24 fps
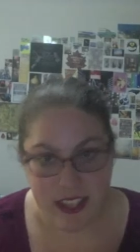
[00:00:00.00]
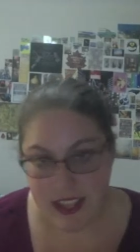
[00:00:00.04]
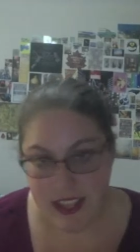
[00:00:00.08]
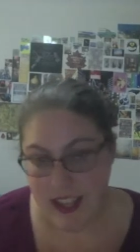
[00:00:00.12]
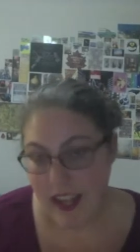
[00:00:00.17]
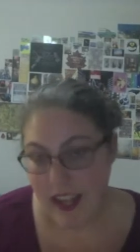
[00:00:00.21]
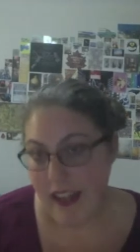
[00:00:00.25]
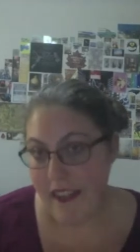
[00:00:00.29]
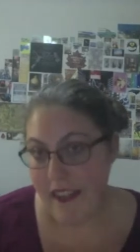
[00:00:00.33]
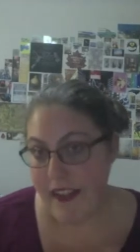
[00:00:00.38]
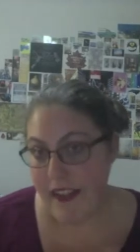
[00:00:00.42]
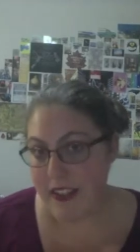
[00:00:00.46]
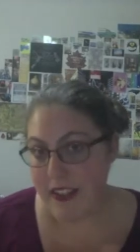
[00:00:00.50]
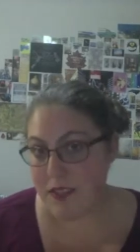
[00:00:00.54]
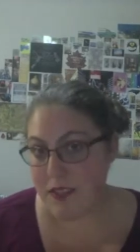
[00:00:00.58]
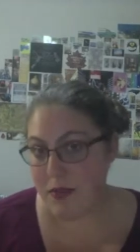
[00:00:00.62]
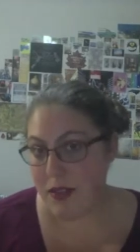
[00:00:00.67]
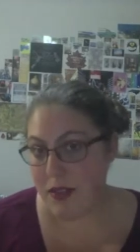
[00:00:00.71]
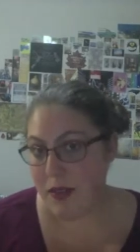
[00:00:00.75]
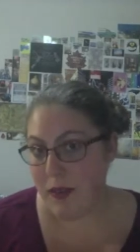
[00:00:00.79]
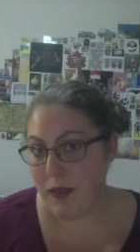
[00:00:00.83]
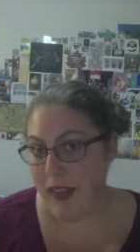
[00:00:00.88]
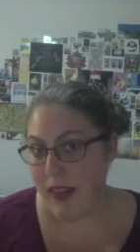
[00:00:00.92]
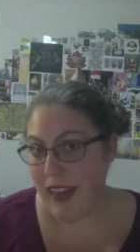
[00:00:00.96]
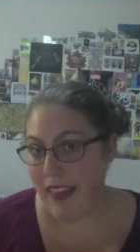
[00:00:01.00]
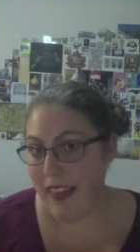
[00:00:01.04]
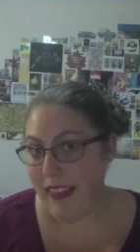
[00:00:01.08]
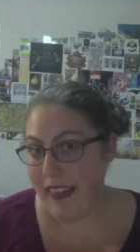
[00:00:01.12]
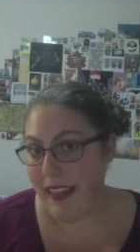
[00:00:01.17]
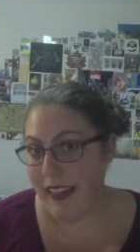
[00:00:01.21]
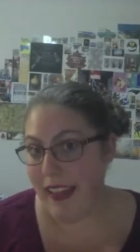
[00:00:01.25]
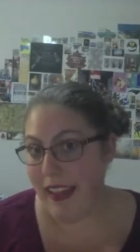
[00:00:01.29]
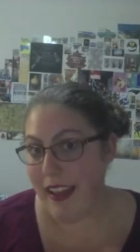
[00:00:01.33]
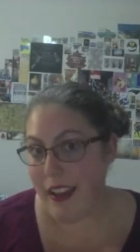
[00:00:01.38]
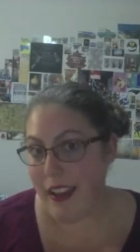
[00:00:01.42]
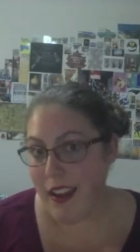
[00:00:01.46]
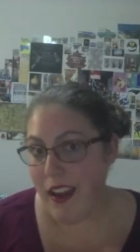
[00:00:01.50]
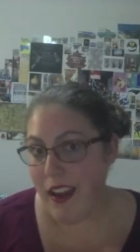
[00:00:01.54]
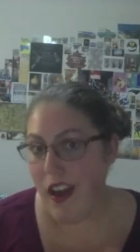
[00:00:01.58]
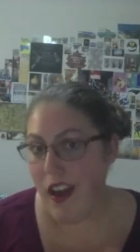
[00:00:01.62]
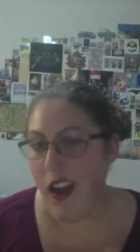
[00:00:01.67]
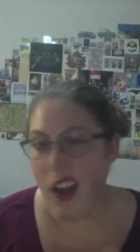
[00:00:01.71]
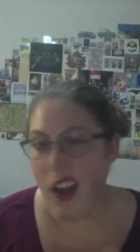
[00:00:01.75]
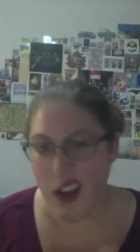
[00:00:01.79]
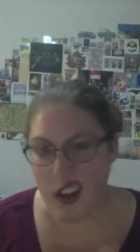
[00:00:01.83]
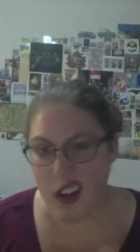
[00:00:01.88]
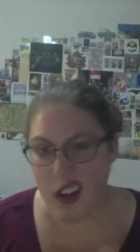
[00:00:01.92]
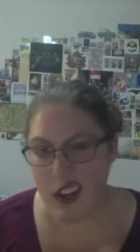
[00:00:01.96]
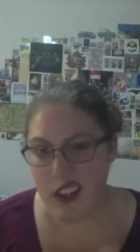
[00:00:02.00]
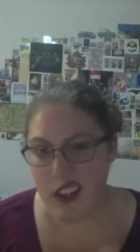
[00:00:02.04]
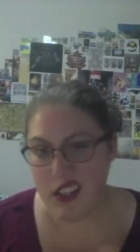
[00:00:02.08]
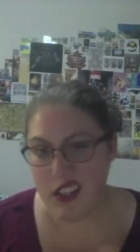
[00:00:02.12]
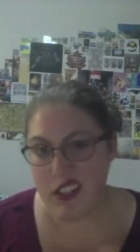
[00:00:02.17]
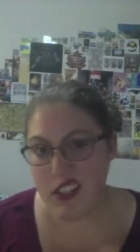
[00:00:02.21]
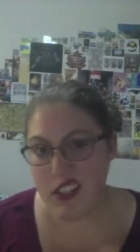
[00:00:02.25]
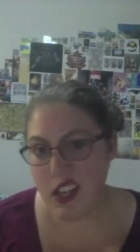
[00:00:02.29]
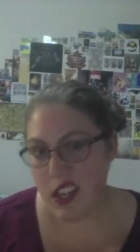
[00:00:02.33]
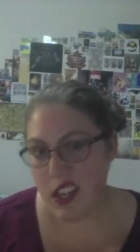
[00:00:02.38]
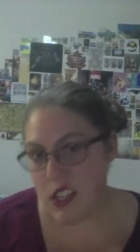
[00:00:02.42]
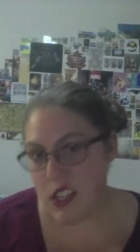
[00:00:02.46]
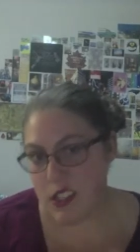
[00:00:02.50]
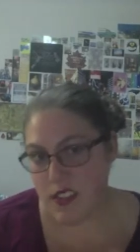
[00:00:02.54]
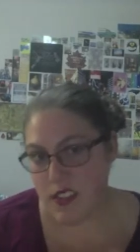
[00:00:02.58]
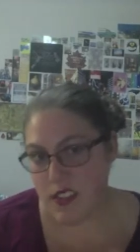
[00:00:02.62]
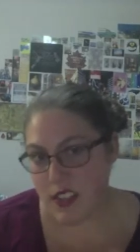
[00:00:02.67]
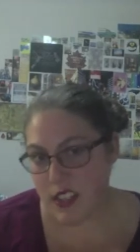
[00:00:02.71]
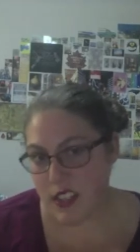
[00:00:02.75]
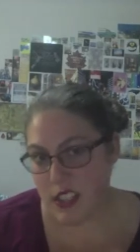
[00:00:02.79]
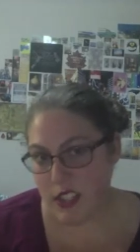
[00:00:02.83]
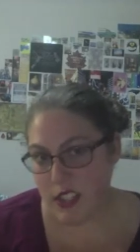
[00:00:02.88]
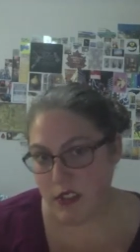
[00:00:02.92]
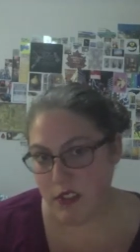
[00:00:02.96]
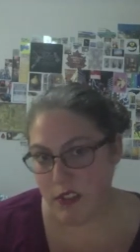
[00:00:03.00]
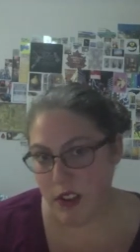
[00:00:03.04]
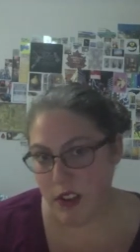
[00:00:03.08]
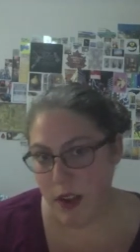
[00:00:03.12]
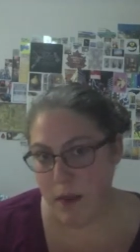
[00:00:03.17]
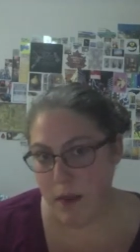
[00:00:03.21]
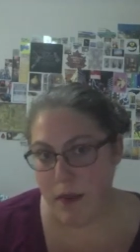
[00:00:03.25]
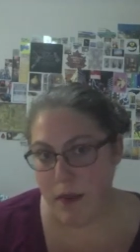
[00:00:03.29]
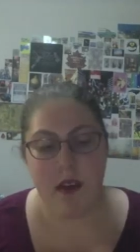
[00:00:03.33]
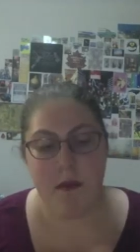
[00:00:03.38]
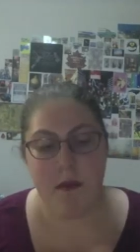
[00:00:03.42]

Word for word: and that's where you get like hard science fiction from.